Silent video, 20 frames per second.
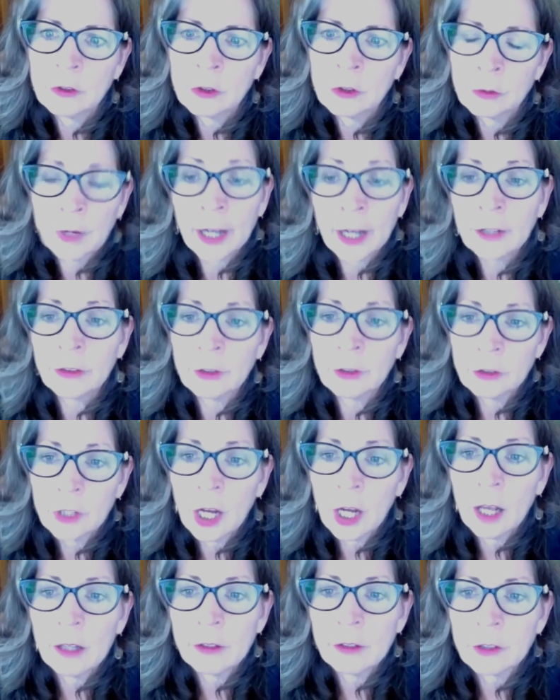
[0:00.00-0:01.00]
direct their
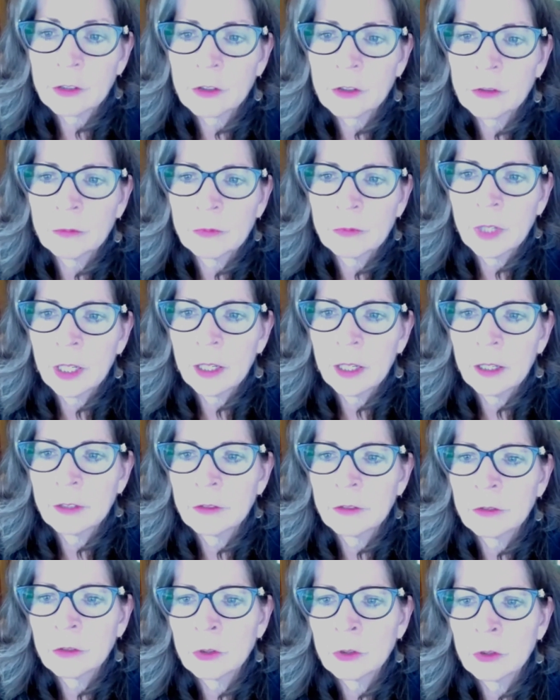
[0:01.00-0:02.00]
dollars
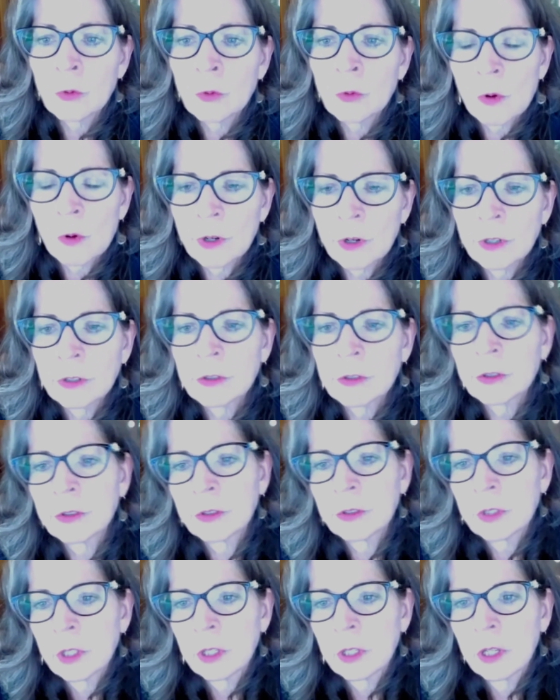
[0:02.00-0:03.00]

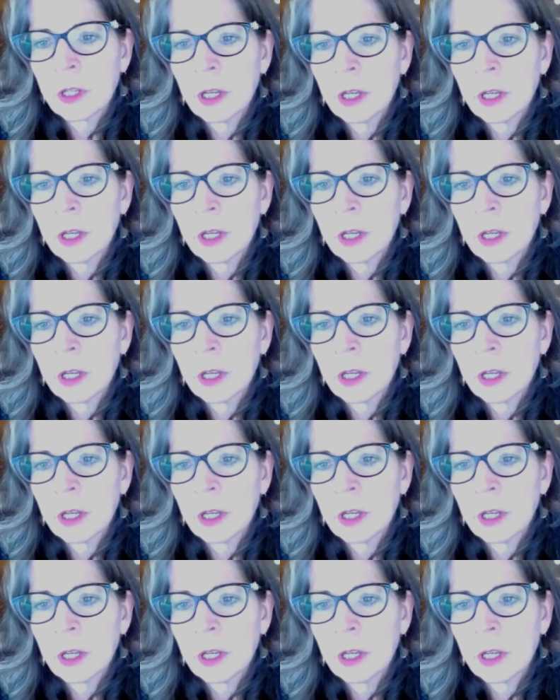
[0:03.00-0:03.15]
towards